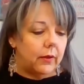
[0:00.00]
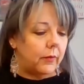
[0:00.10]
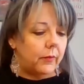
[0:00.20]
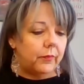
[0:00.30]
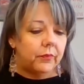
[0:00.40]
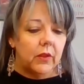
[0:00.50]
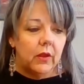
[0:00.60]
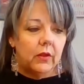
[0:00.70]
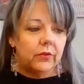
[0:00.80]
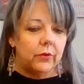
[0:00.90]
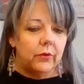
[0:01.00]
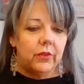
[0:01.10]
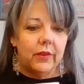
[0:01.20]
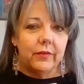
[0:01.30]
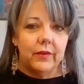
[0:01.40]
Um, so
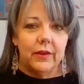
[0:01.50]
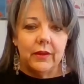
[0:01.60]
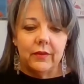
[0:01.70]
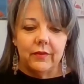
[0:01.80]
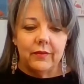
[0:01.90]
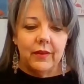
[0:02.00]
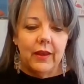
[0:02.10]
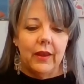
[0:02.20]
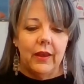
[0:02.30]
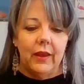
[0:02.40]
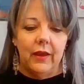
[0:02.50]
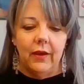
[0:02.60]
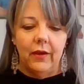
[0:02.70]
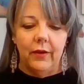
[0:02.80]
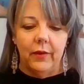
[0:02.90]
this is a,
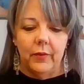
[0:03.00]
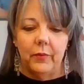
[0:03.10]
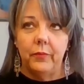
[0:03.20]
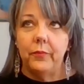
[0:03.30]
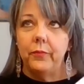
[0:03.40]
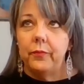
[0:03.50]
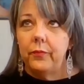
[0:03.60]
um,